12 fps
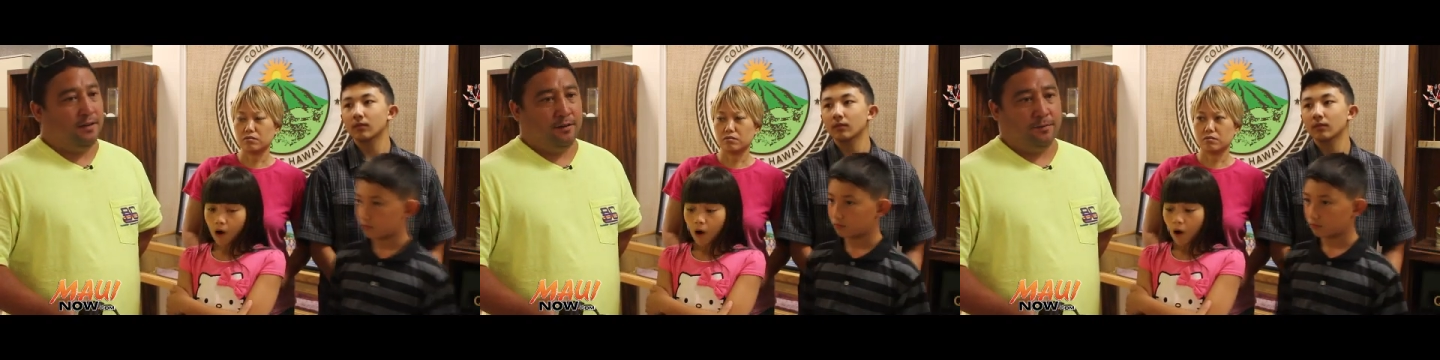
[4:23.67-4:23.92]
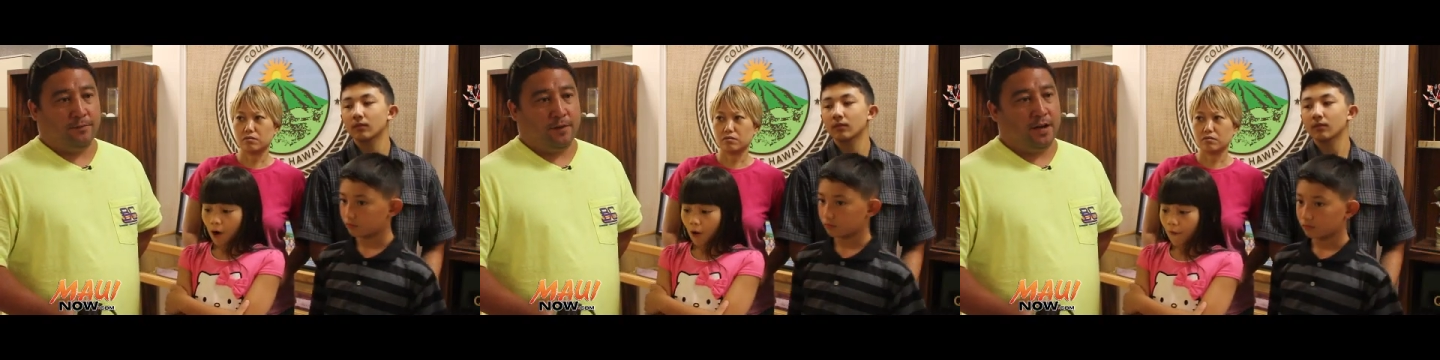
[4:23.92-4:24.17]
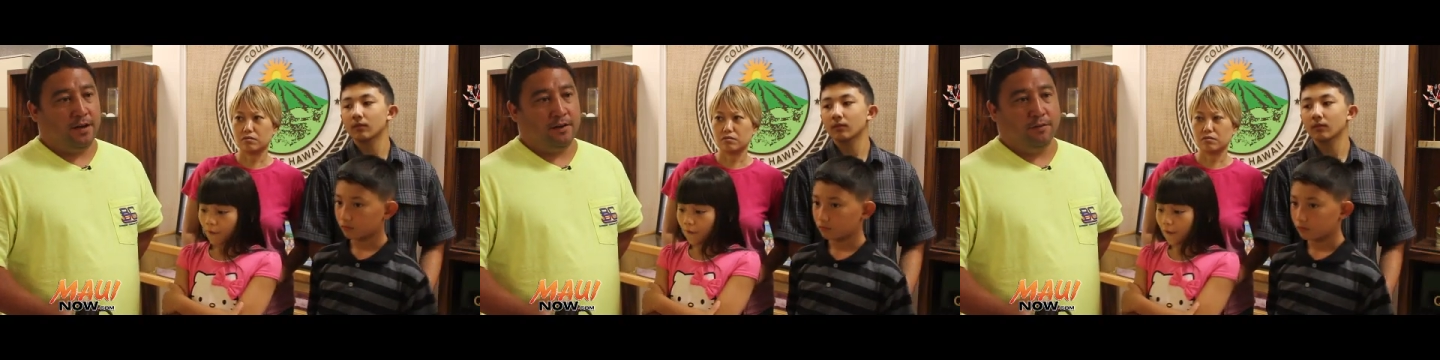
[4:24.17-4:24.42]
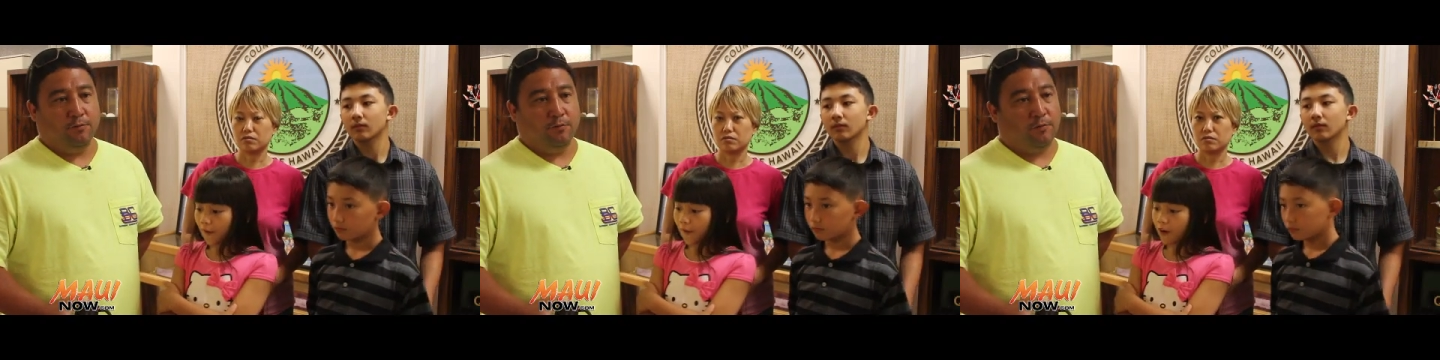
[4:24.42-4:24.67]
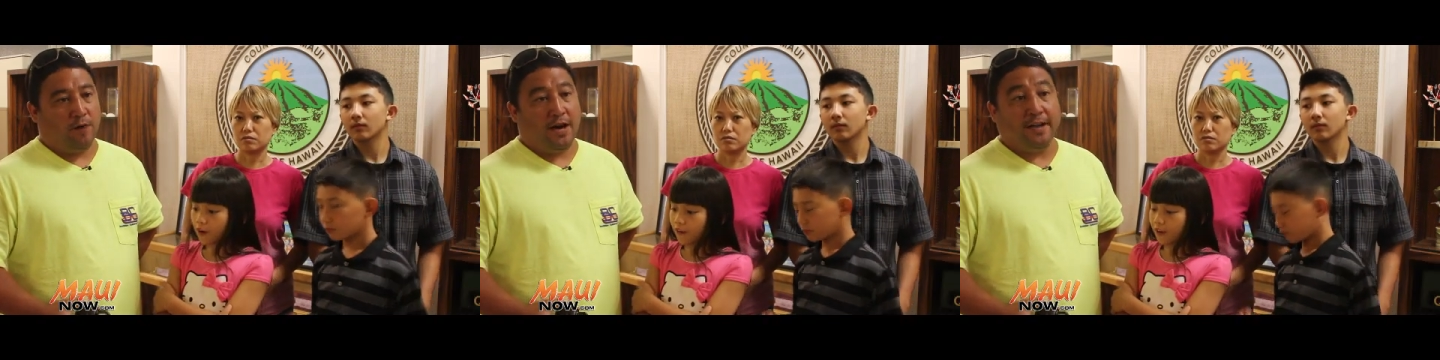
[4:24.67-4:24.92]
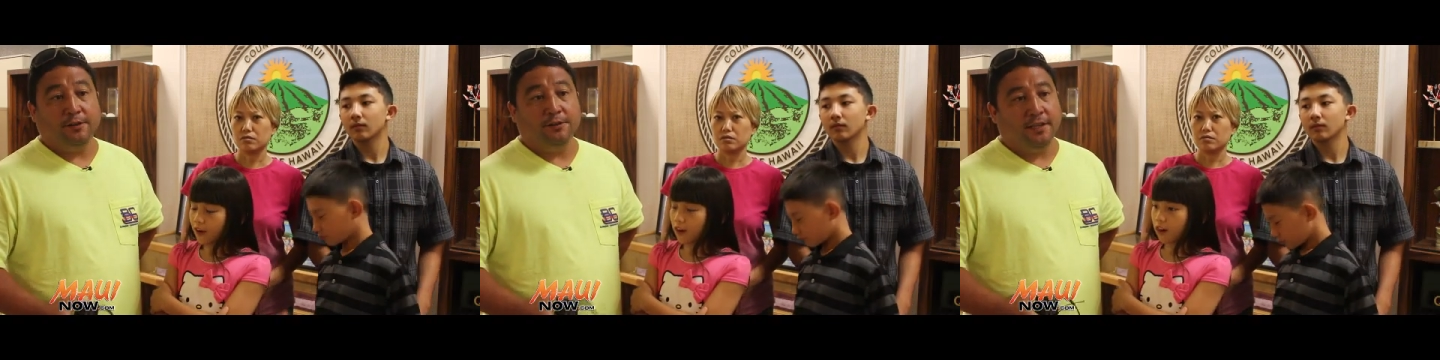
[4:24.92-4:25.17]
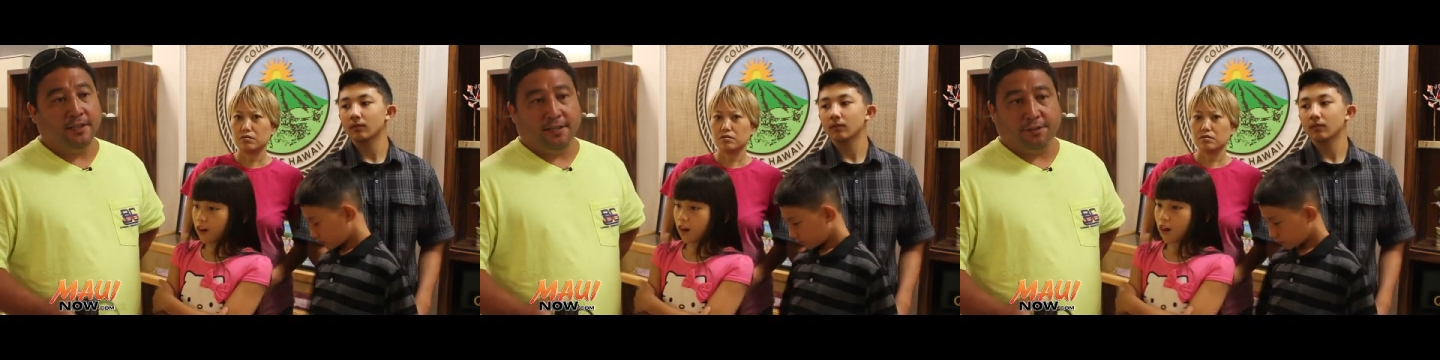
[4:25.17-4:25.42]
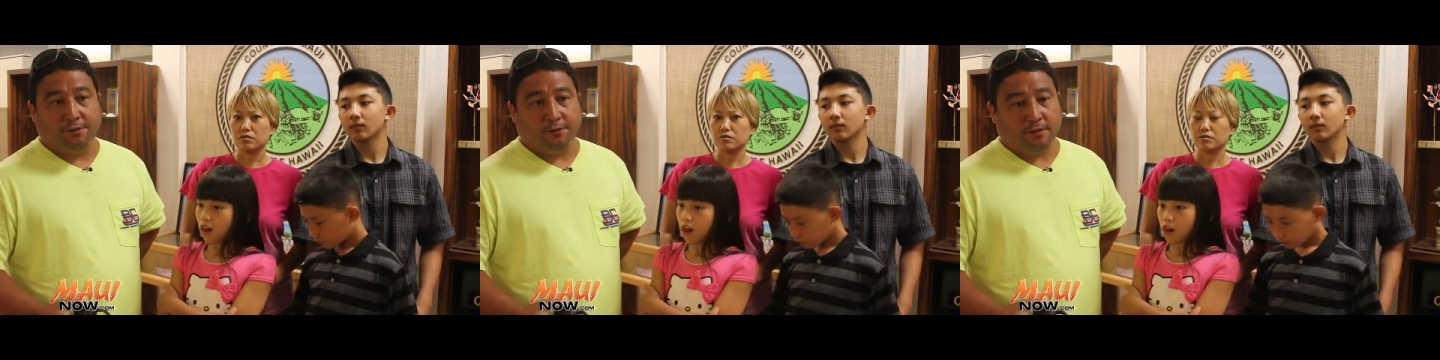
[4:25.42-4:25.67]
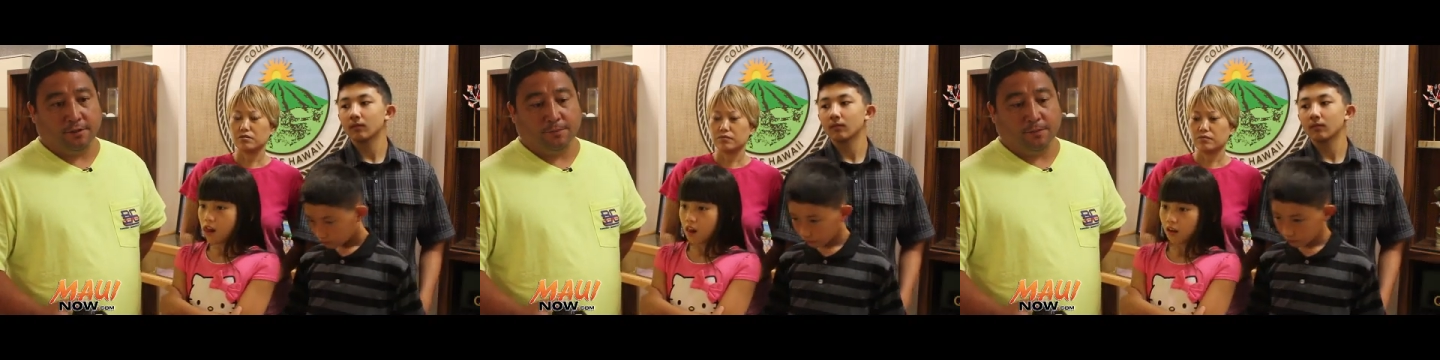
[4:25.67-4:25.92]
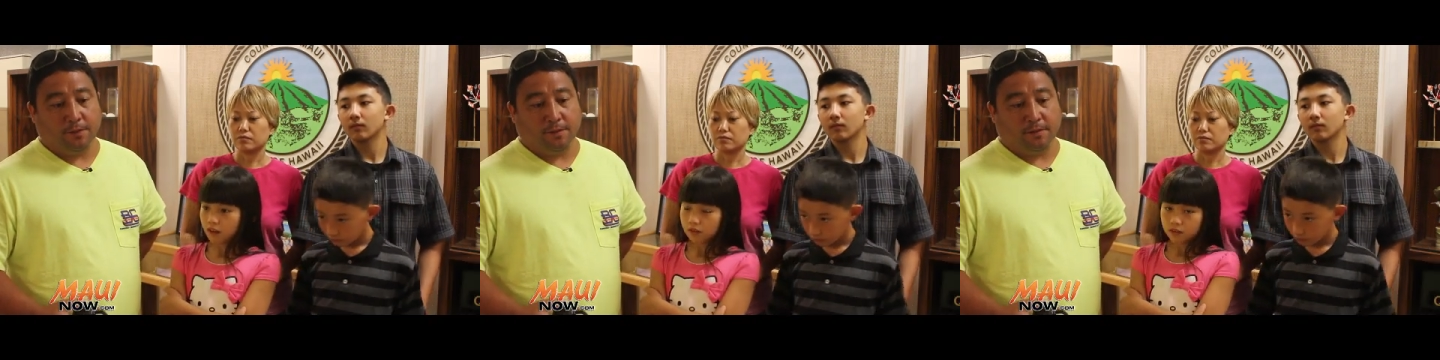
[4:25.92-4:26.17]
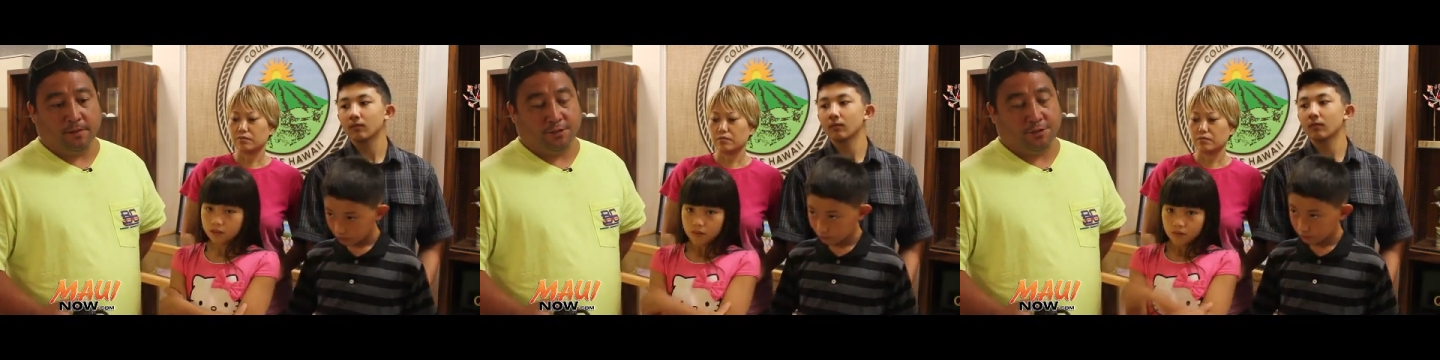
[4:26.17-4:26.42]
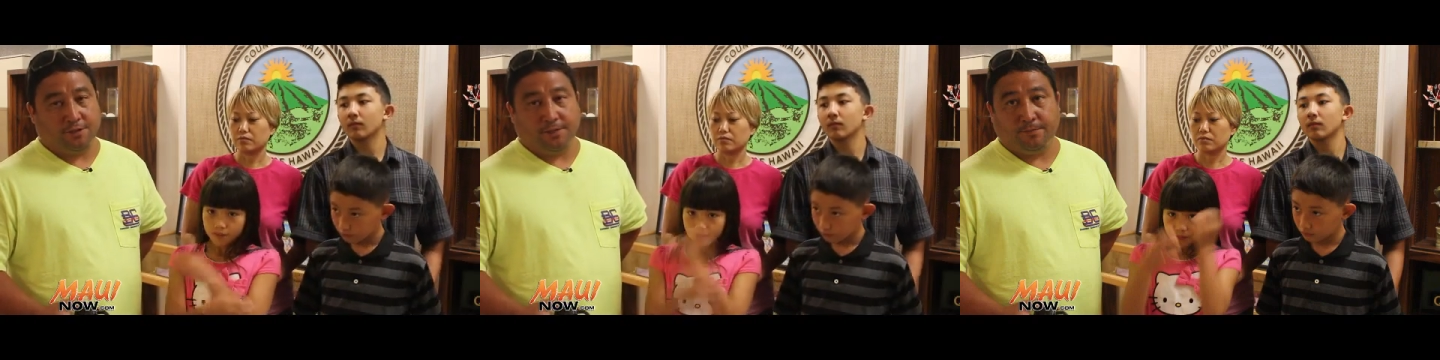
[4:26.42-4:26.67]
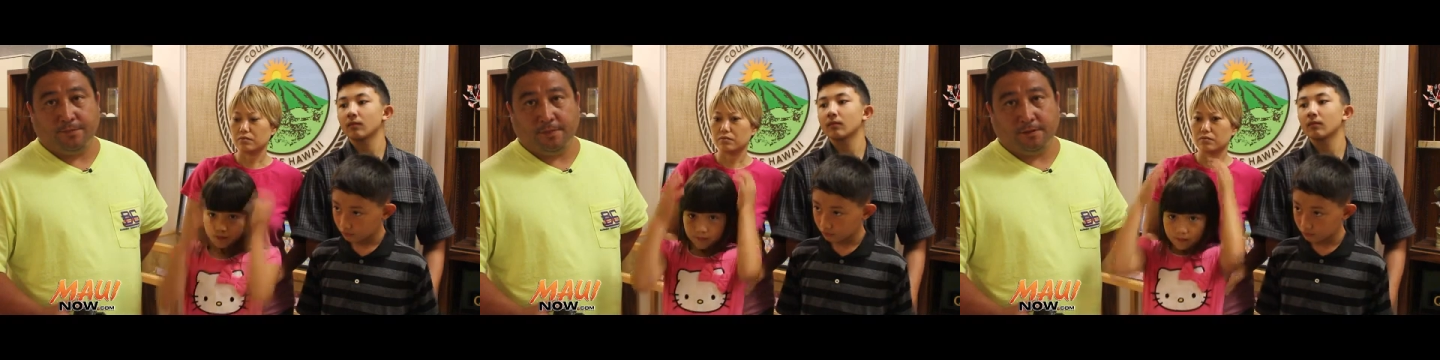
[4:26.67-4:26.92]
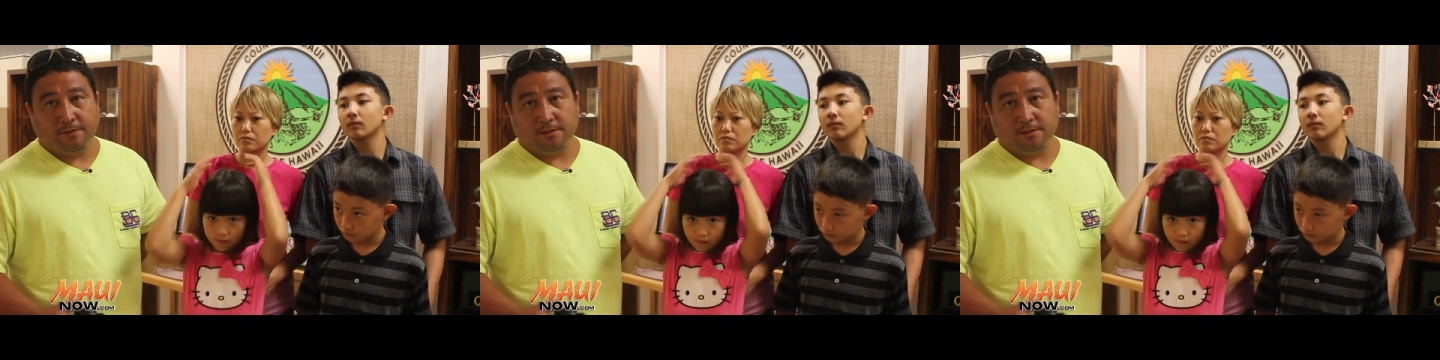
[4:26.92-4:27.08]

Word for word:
Speaker 1: Um, I couldn't get through the the stream. It